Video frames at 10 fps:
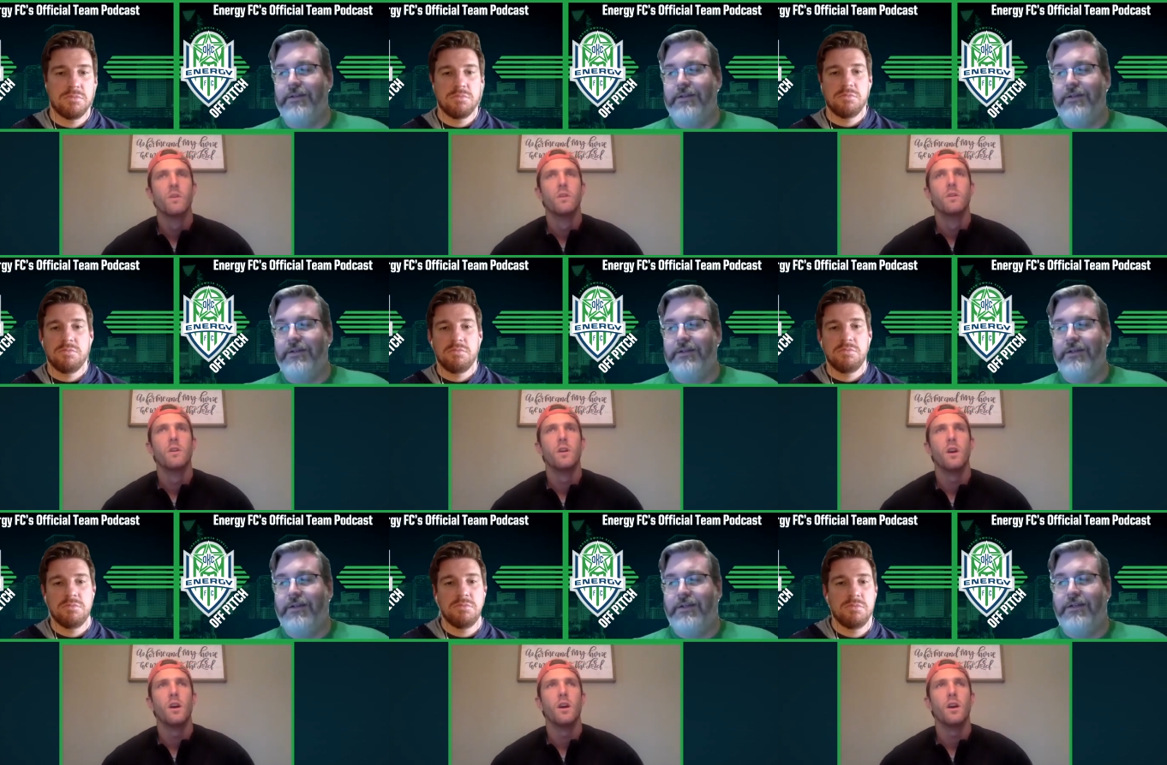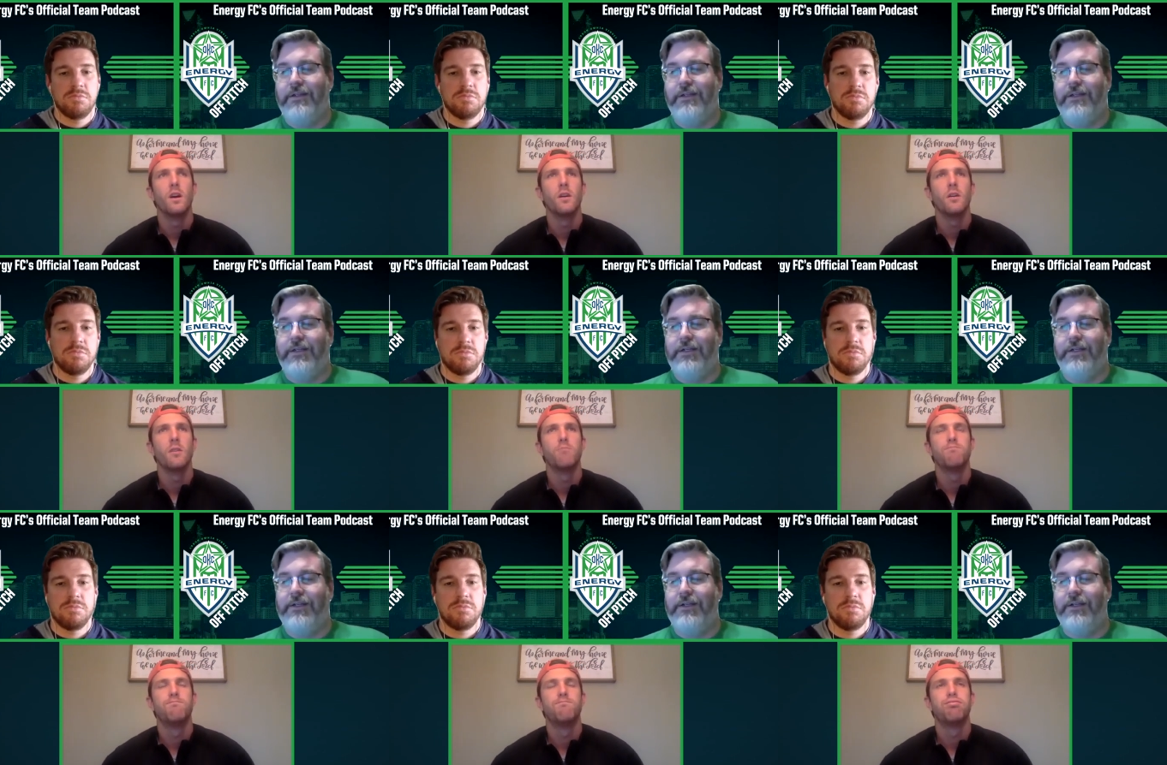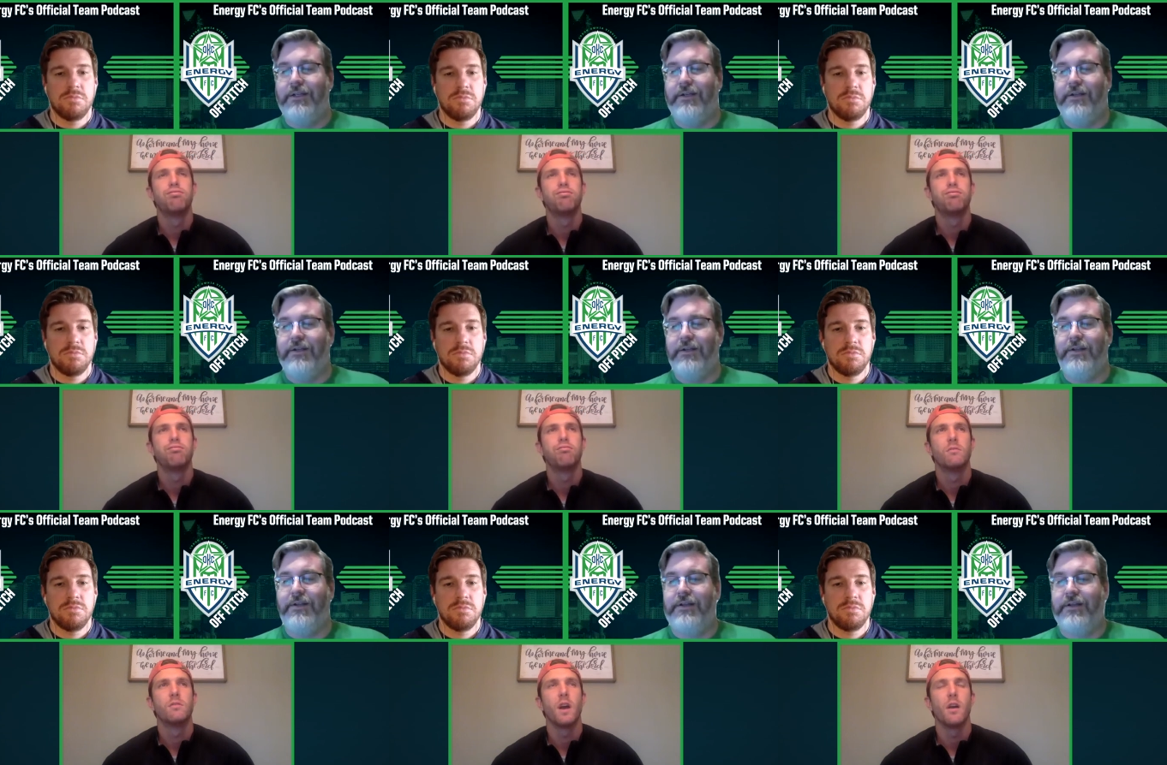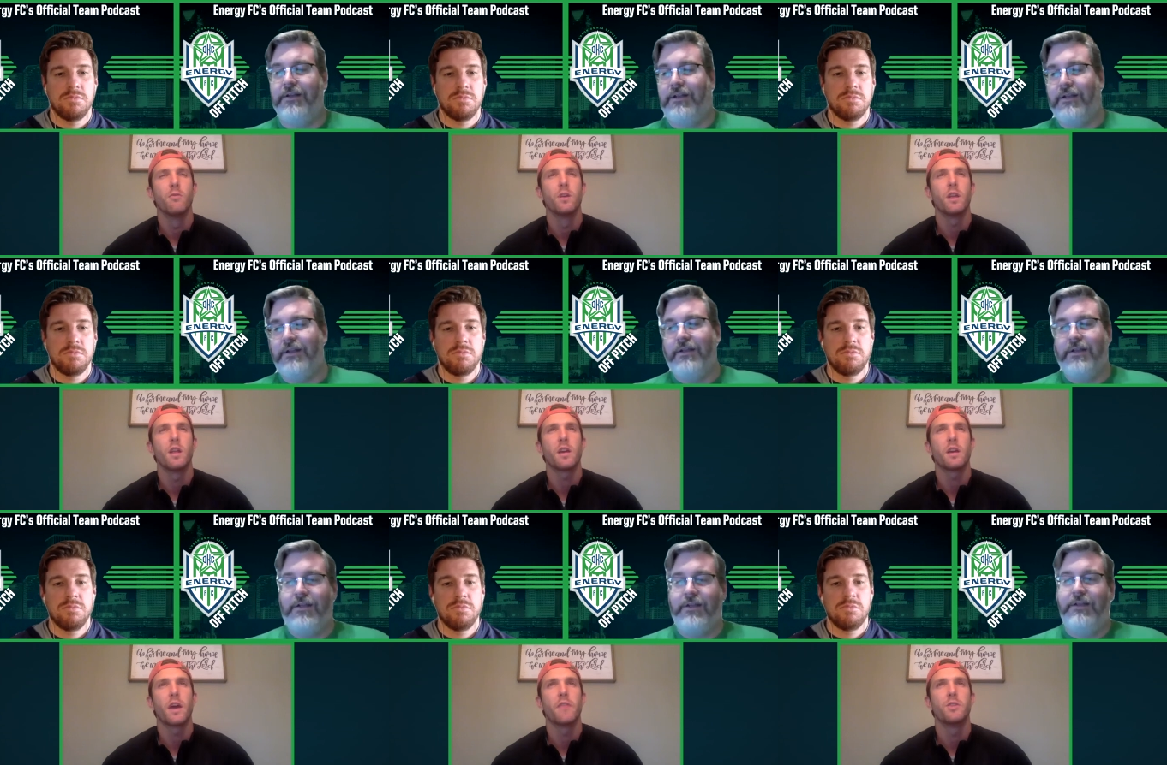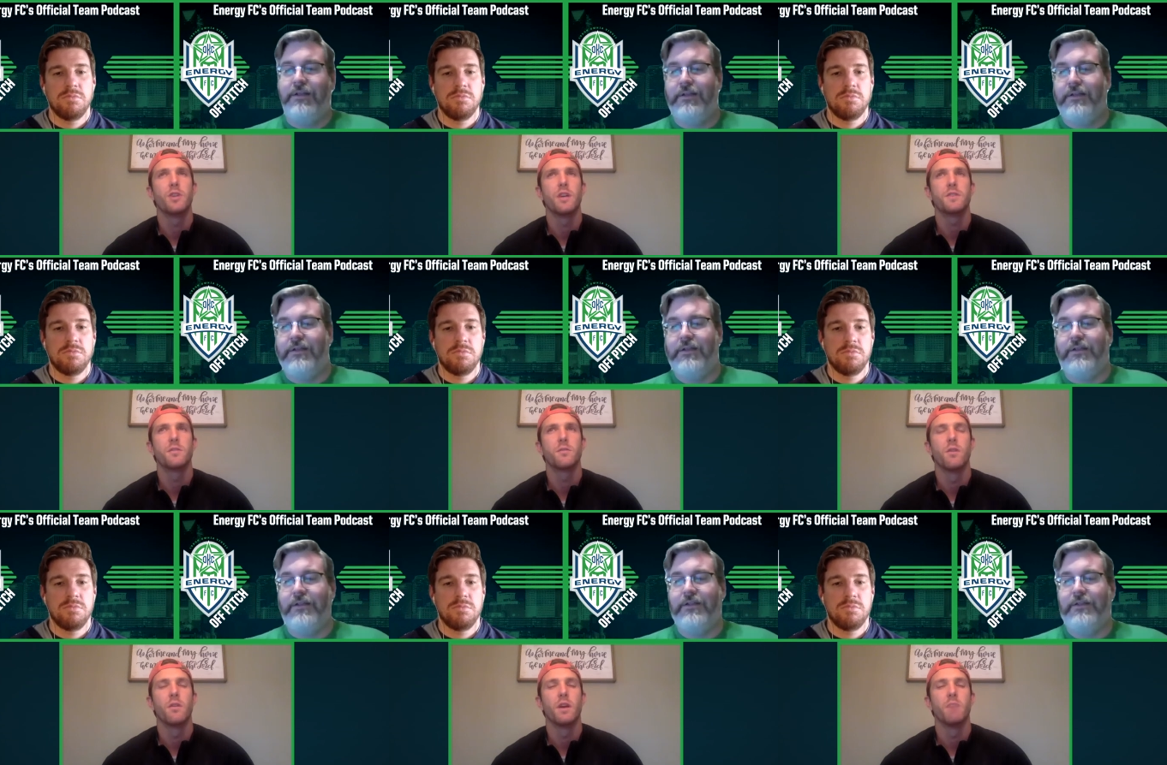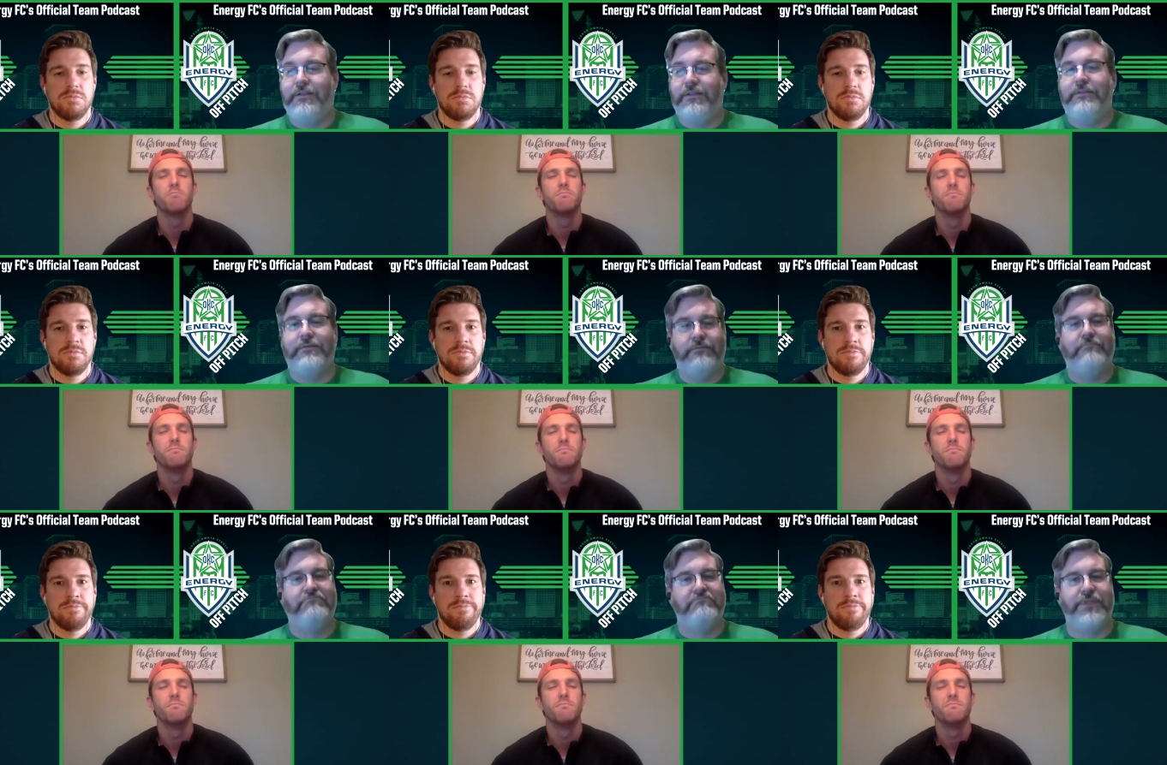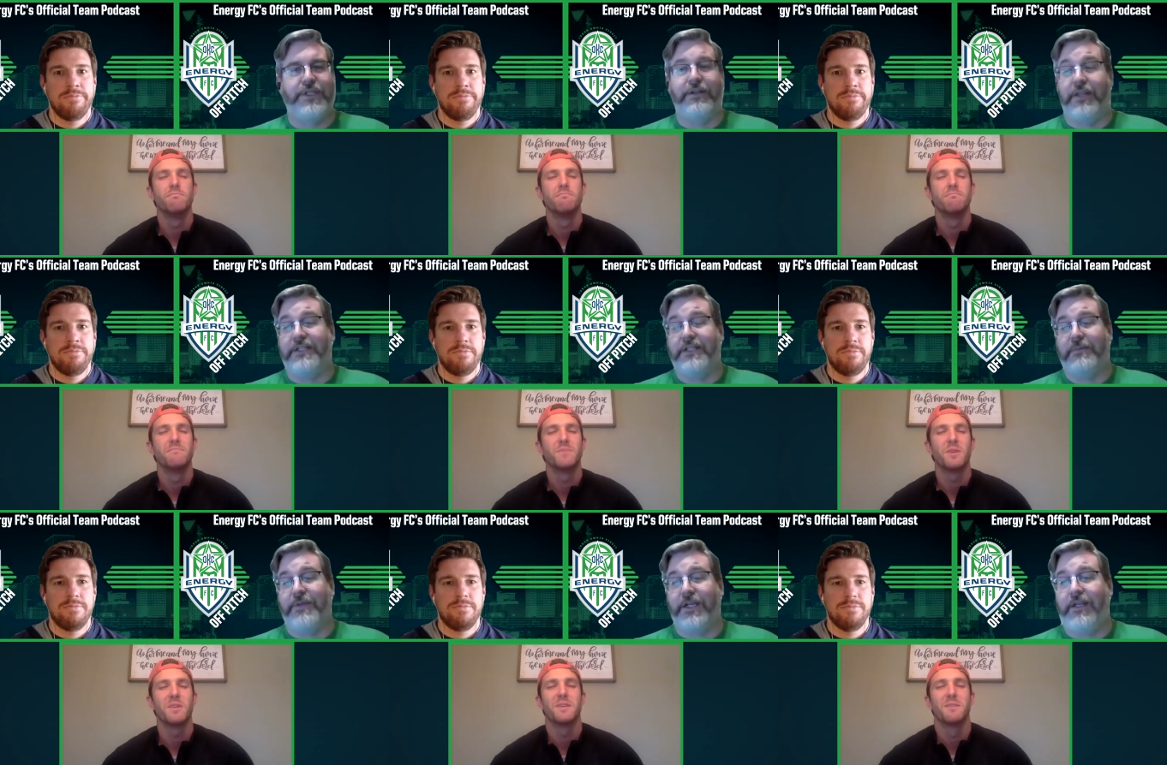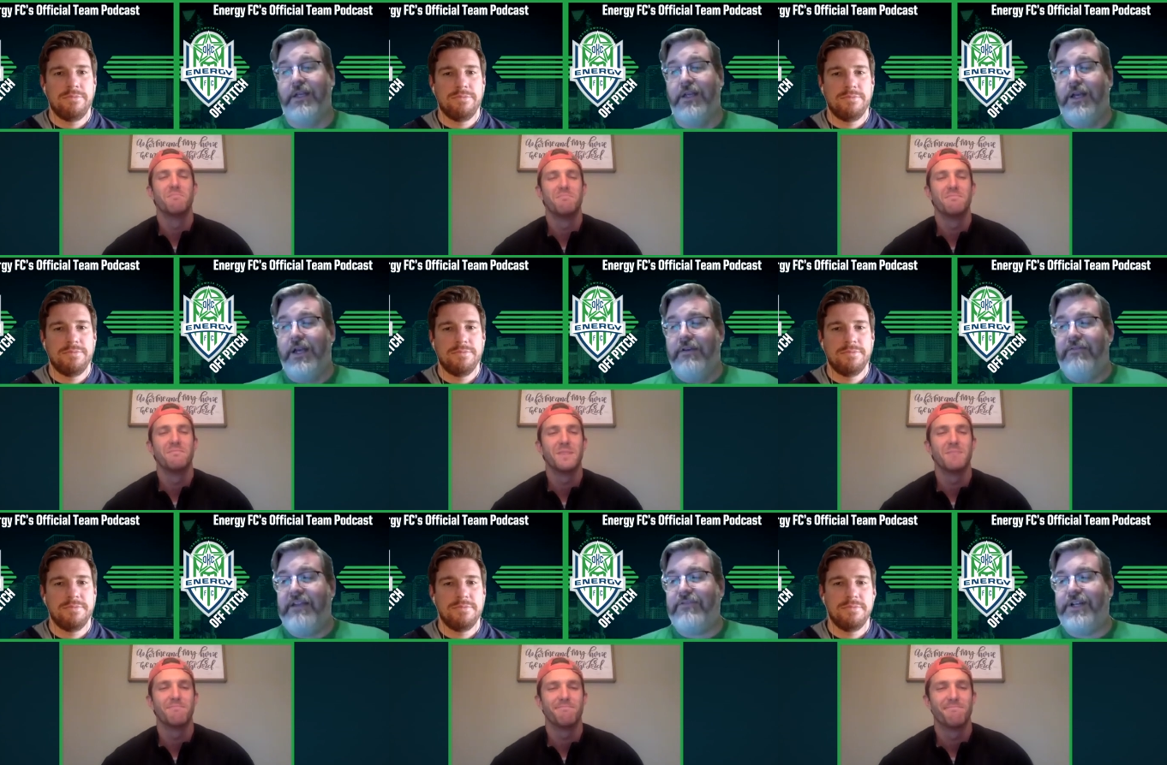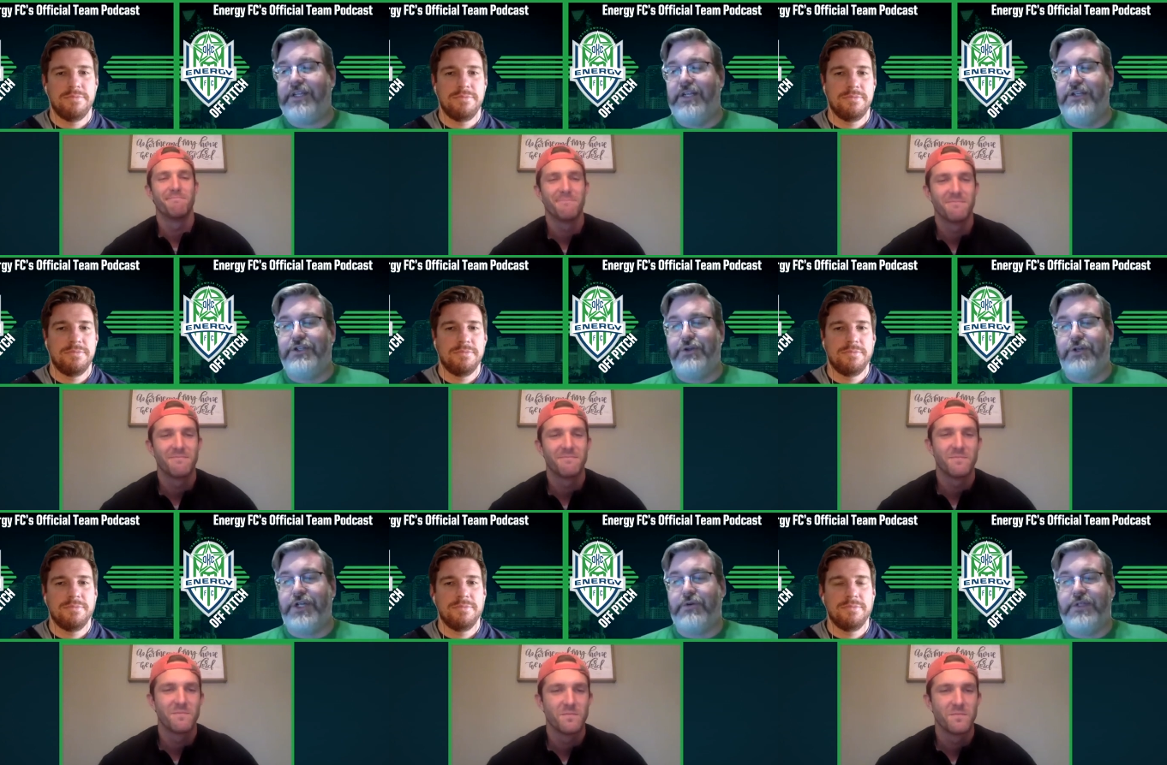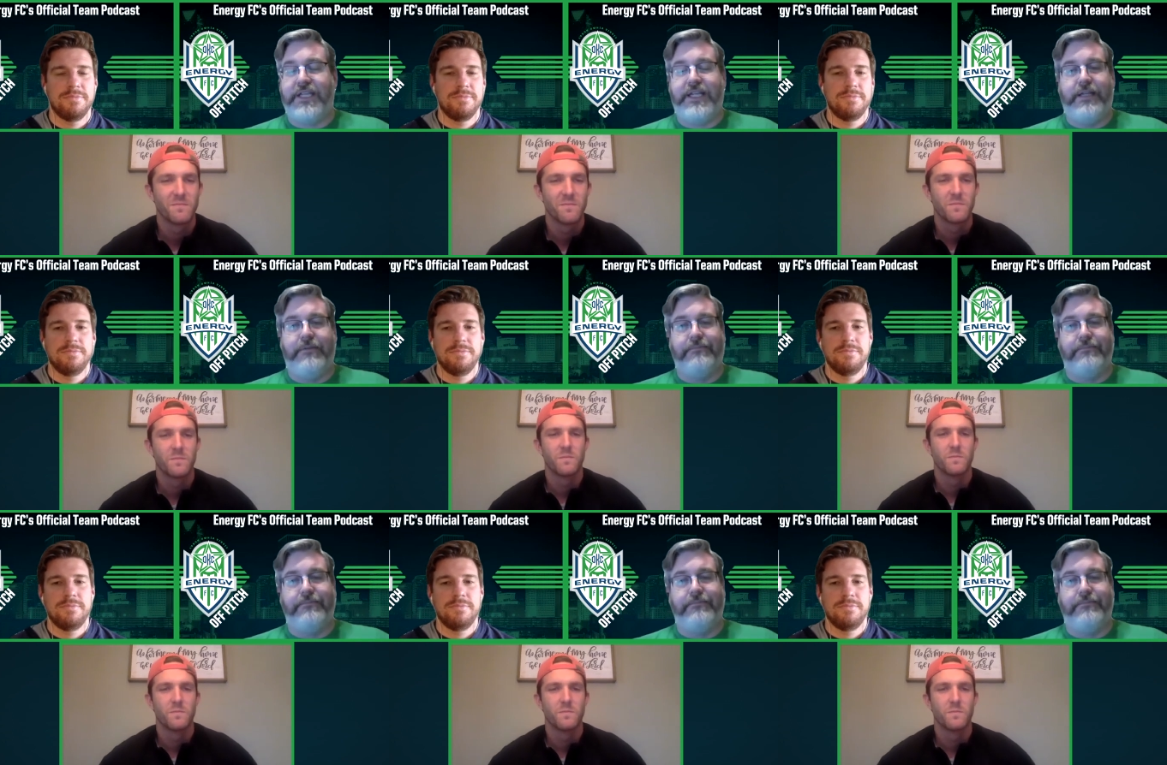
Speaker 1: Uh, I really like Calvin Johnson growing up.
Speaker 2: That's good. That's a good pick. Yep. Favorite Georgia cuisine.